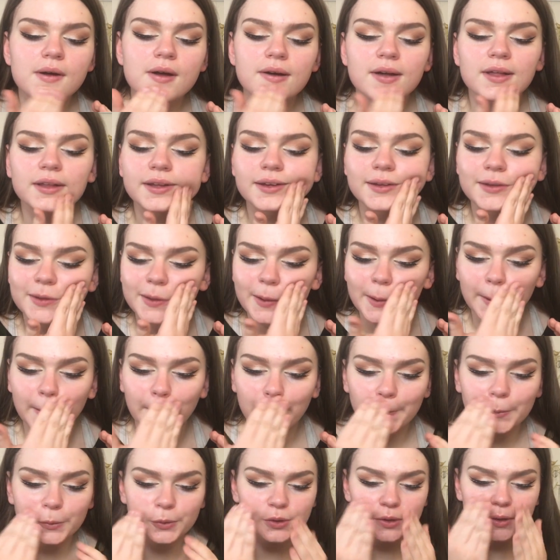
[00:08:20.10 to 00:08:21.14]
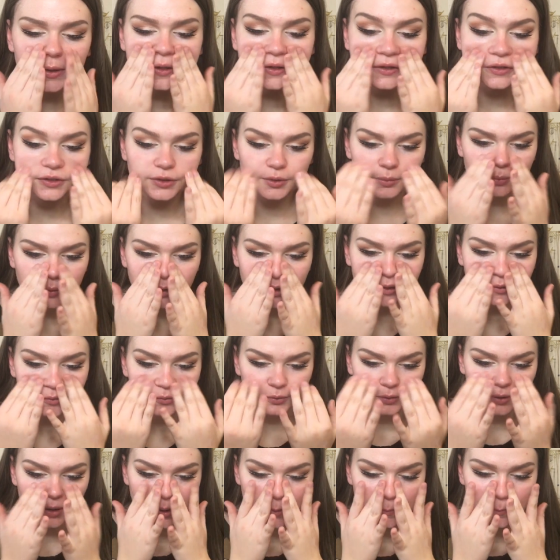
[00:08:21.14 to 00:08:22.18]
I like to use this
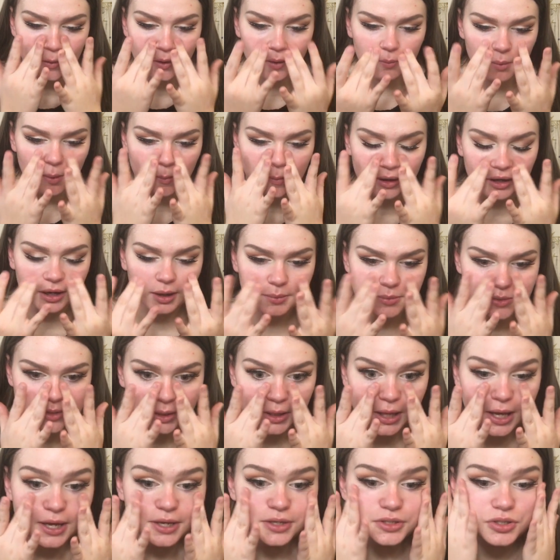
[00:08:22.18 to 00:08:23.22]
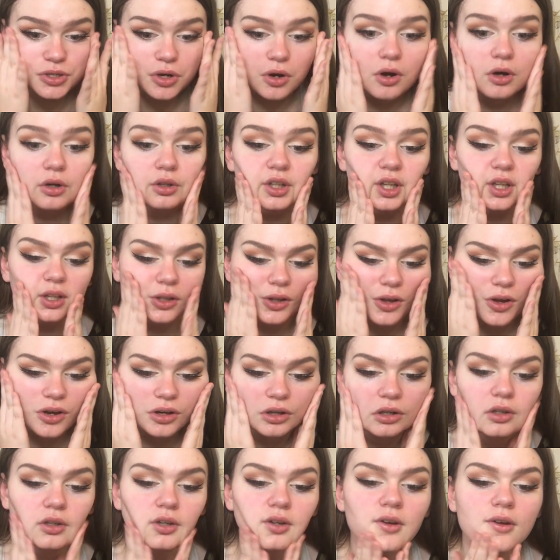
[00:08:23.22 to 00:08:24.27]
whenever I want my makeup to last all day long.
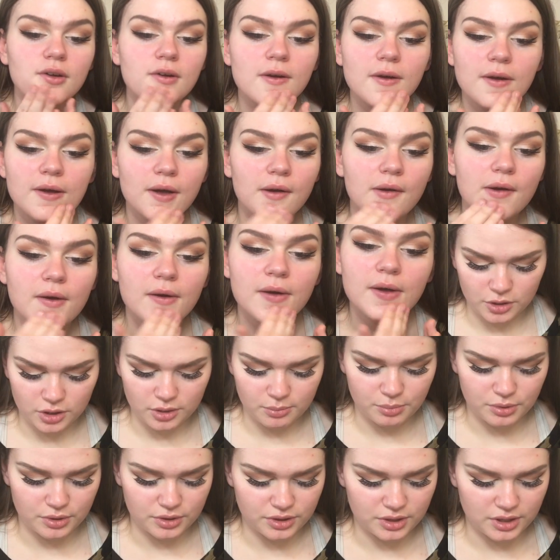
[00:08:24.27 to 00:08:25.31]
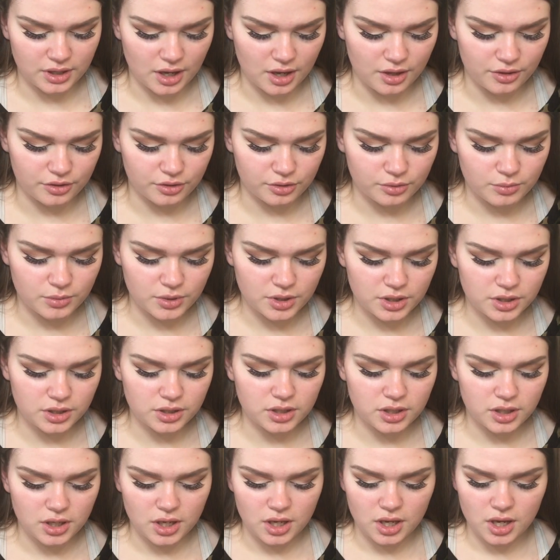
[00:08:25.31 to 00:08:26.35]
I'm gonna put the other one
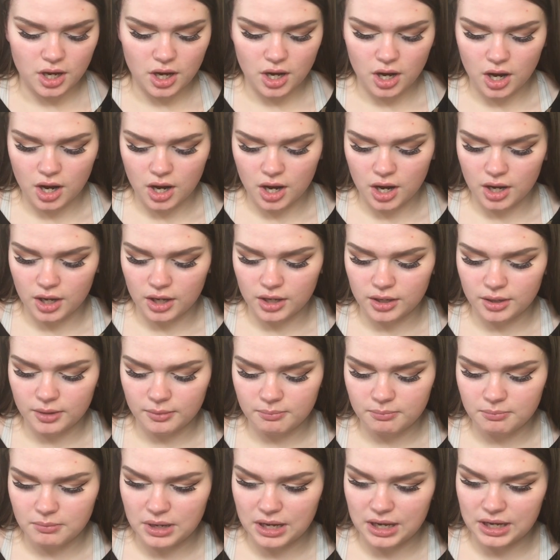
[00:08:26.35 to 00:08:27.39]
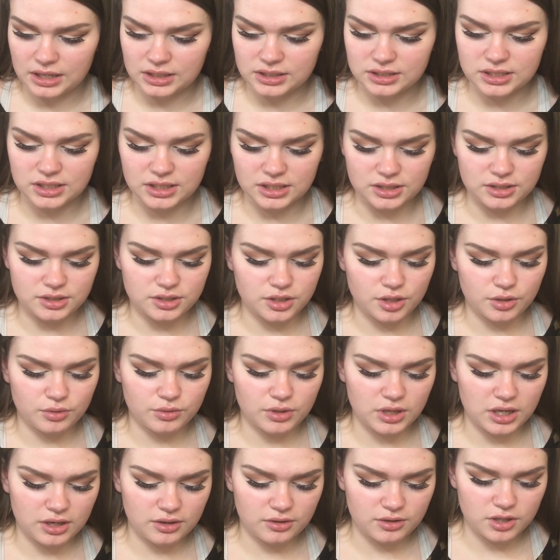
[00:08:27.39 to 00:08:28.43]
on my T-zone
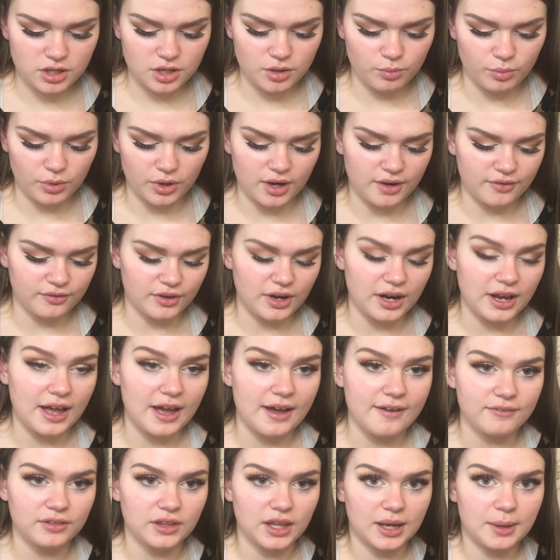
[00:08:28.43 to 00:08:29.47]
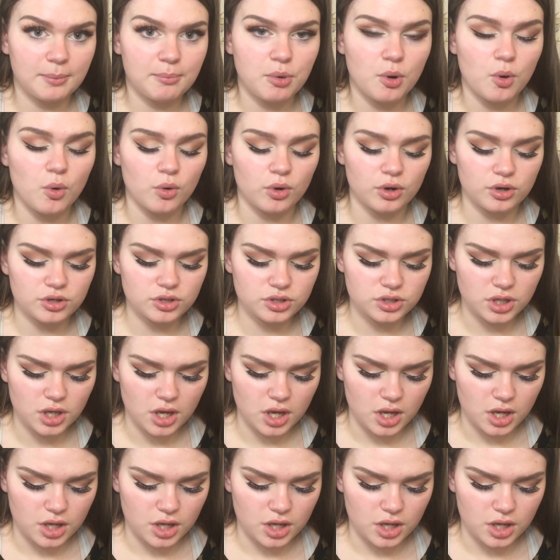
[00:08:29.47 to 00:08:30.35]
area wherever I have like pores.